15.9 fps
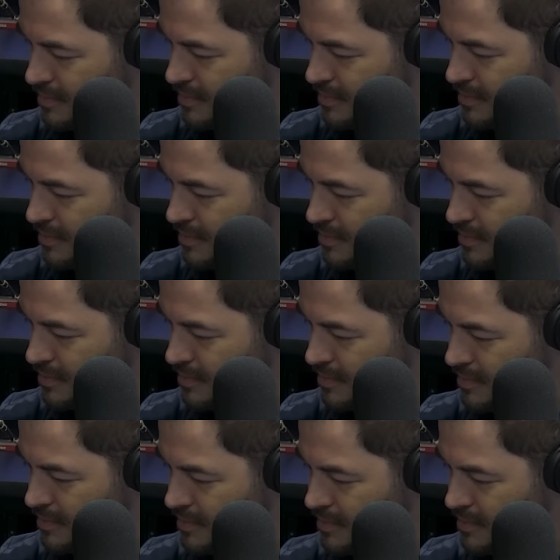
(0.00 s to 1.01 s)

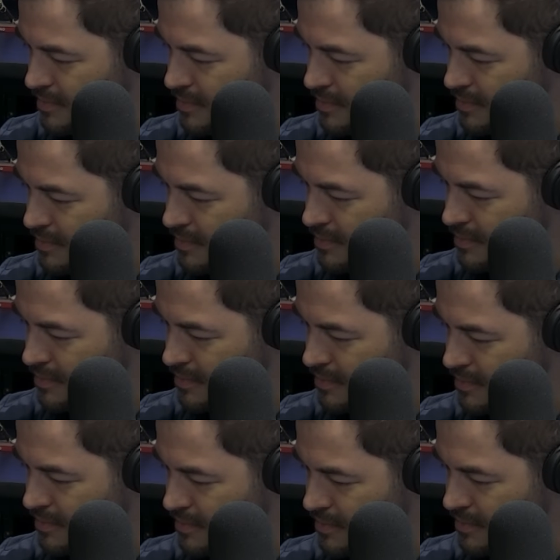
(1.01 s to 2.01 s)

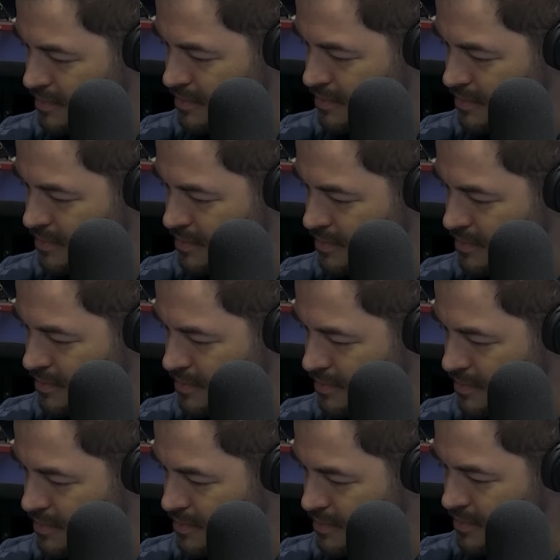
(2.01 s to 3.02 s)

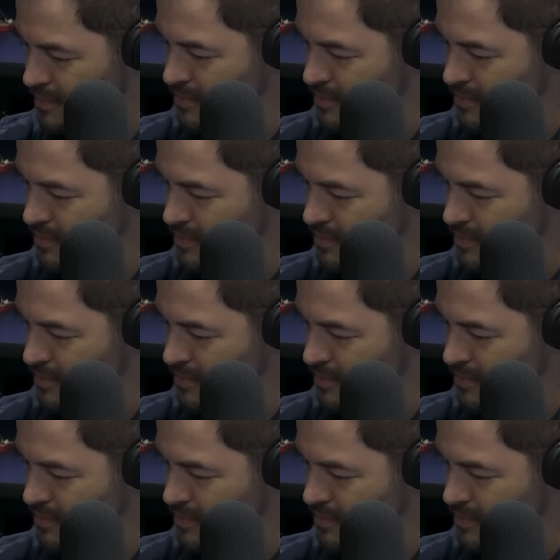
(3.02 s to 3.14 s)
This person isn't speaking.